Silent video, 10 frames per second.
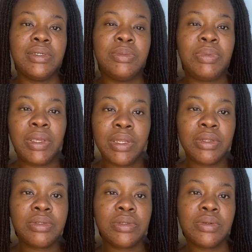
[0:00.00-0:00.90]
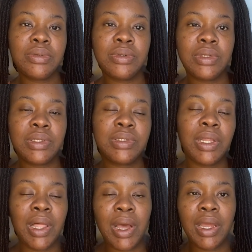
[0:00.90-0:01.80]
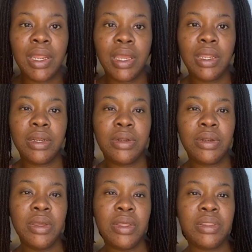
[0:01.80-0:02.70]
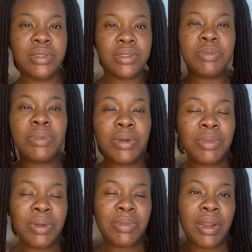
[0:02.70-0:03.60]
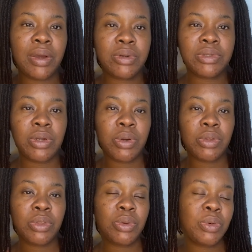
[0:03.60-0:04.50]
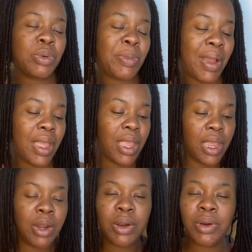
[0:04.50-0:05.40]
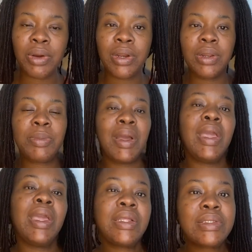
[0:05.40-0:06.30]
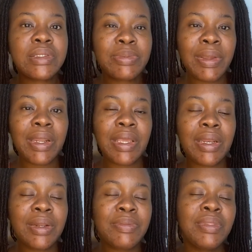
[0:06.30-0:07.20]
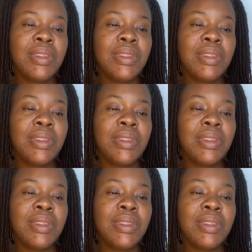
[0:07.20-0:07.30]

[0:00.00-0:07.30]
being in school, it's a lot. And the symptoms that I was going through, my head hurting, my head spinning.